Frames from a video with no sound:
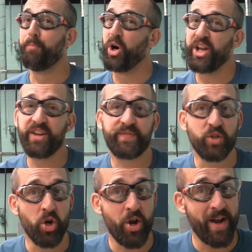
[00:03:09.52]
But if
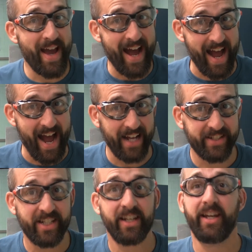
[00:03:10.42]
you're
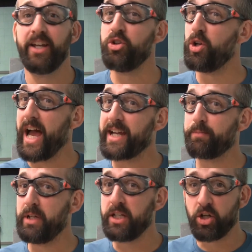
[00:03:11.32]
not, and you're
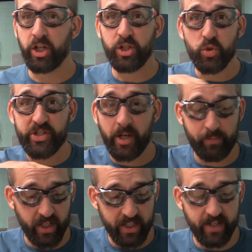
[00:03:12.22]
like me, you're gonna do
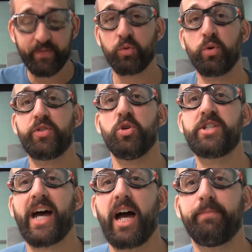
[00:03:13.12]
something different with your
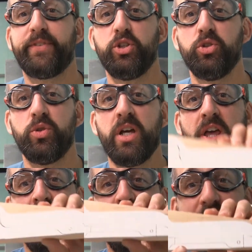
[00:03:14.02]
top view,
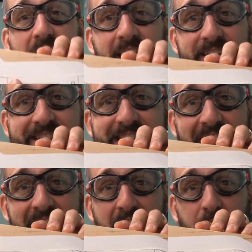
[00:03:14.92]
then it's
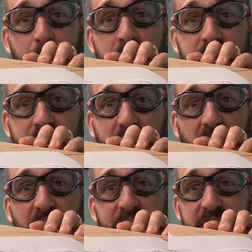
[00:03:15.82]
time to
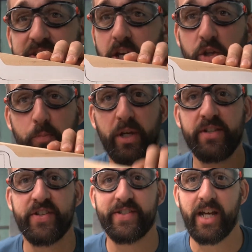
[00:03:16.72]
cut these other
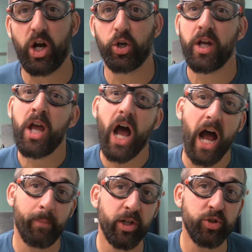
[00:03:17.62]
pieces out.
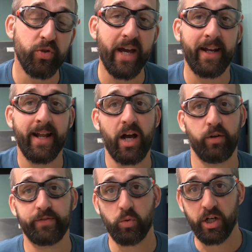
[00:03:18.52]
I'm gonna do that
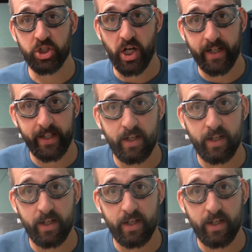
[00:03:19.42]
now if you wanna check it